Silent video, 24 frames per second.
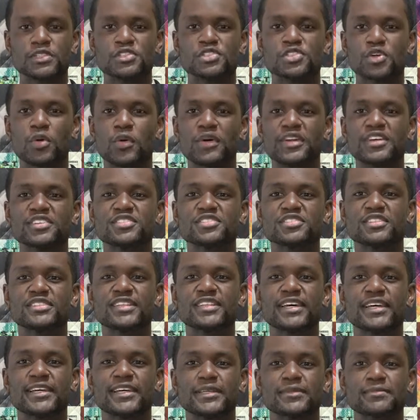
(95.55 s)
join us
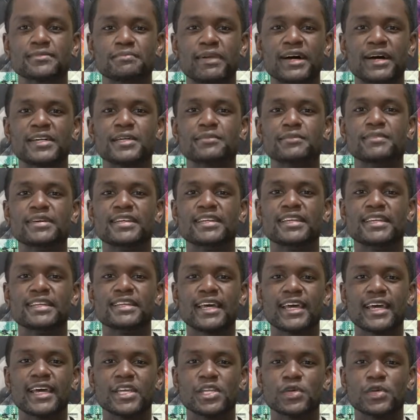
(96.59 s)
today by committing
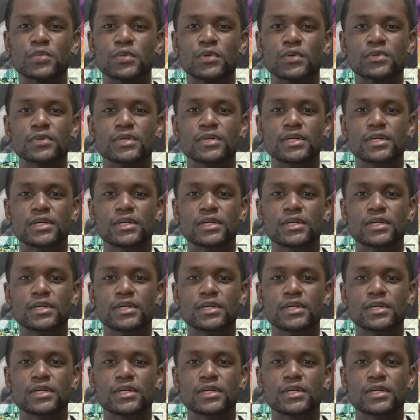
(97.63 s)
an annual,